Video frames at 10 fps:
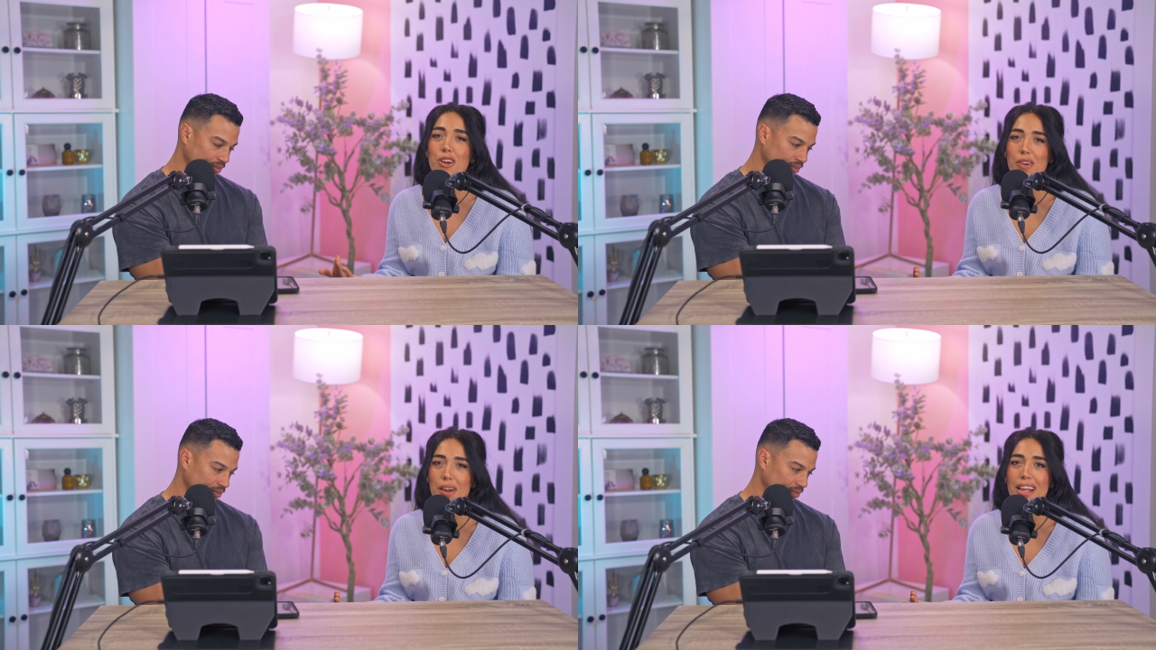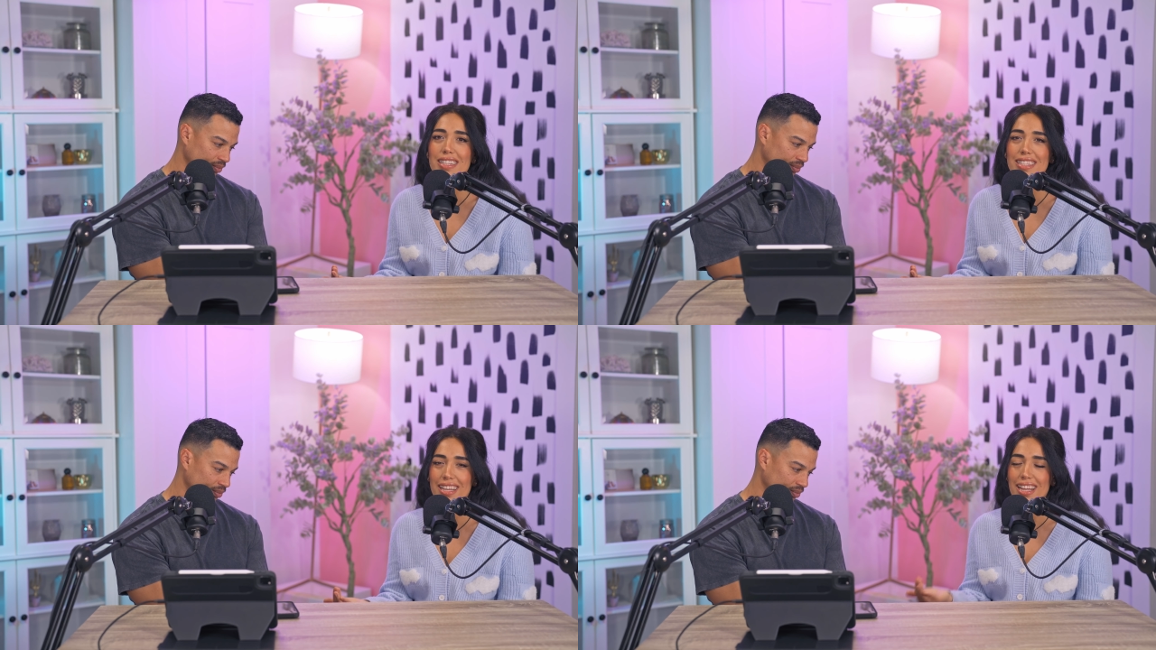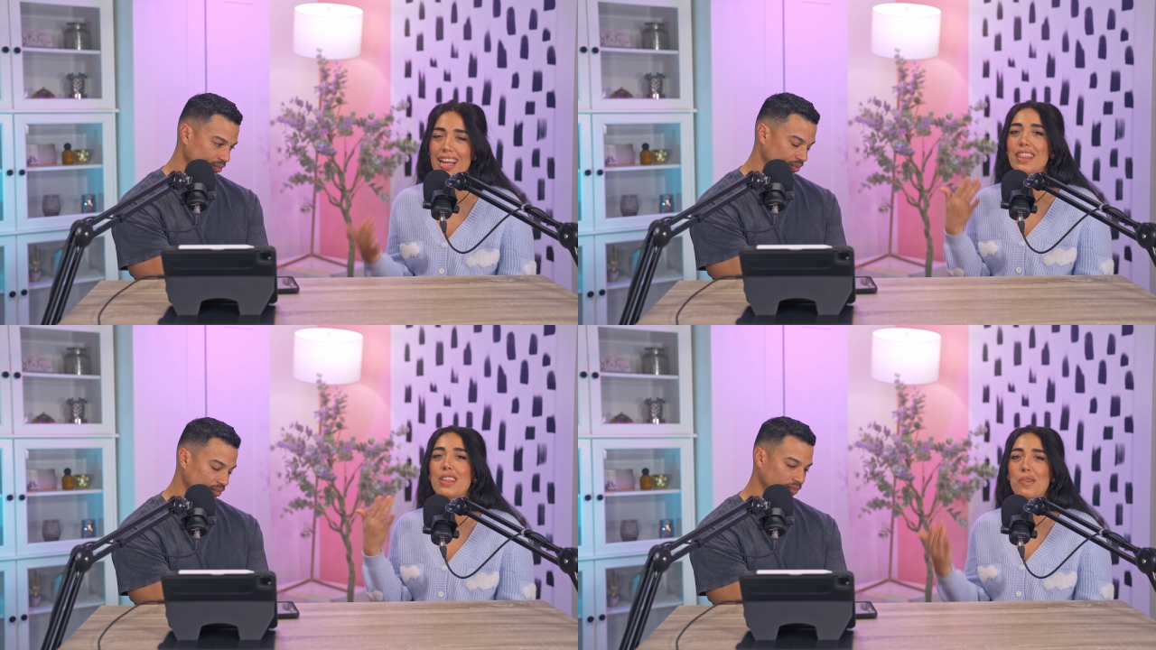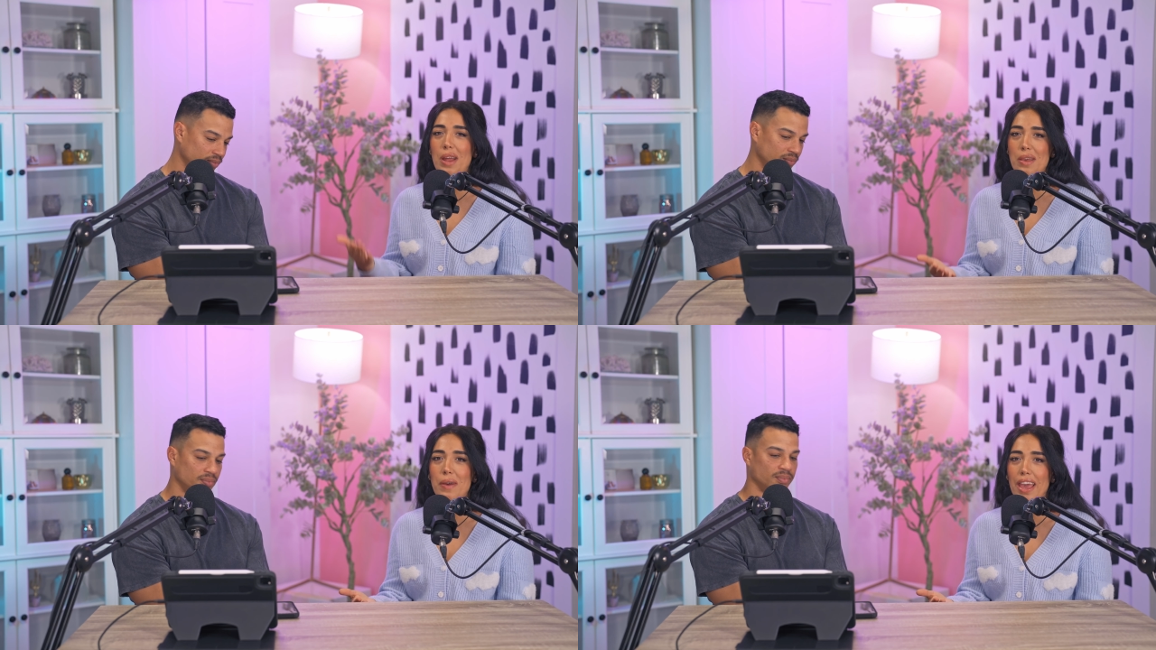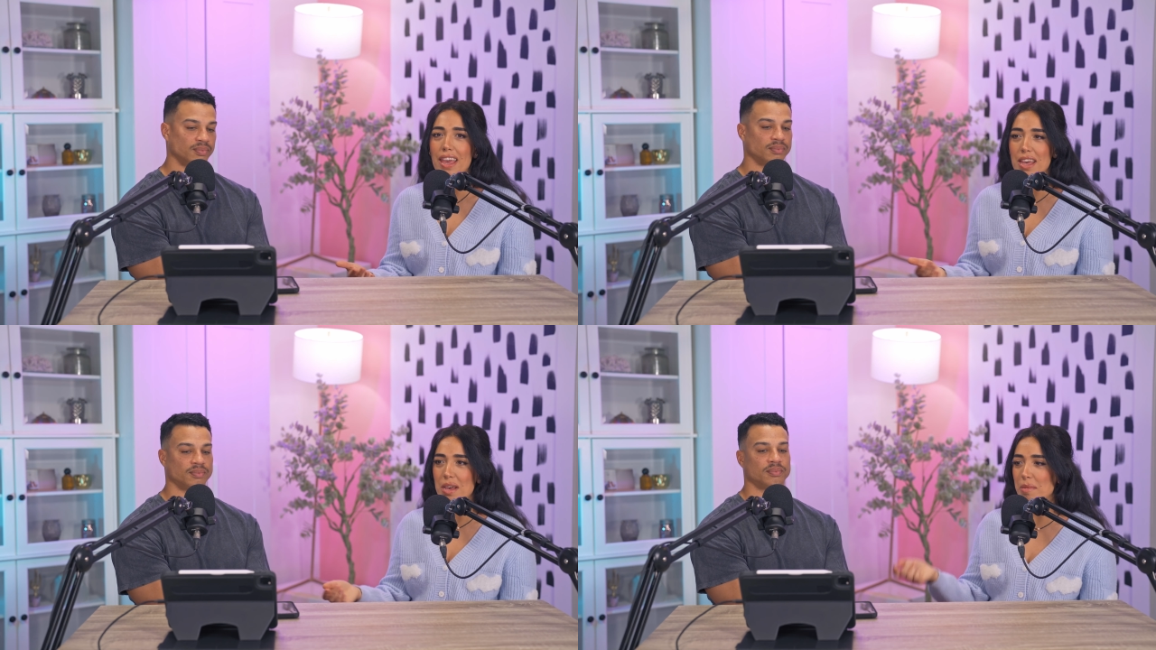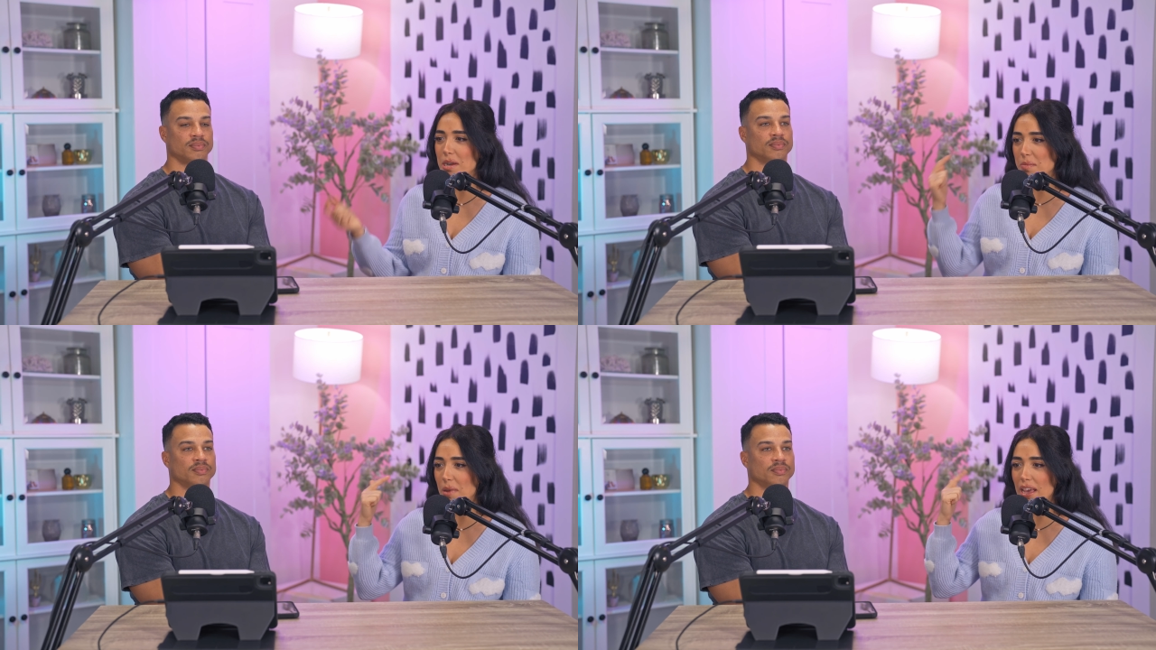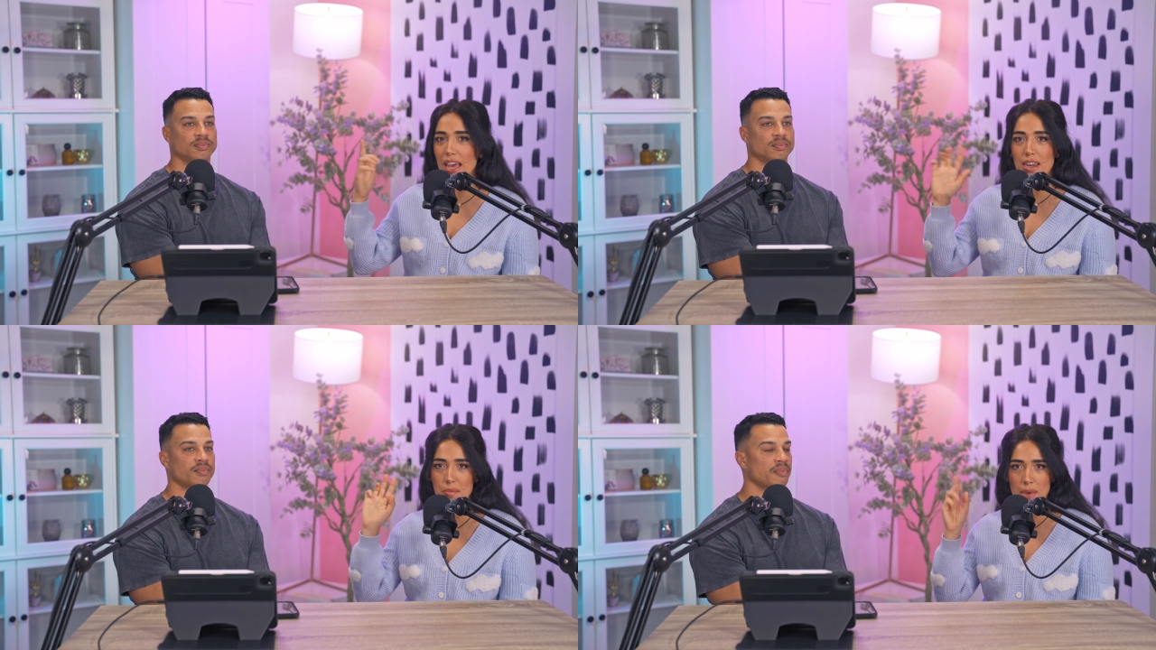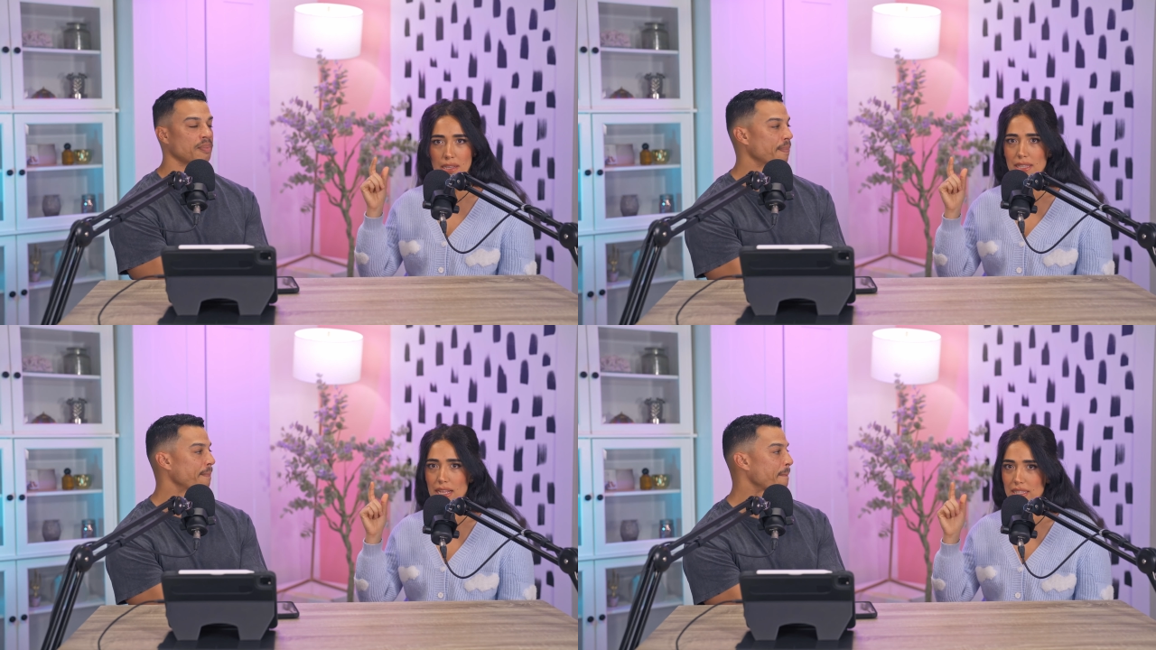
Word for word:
Speaker 1: correct and the right way, but in my head, it makes sense.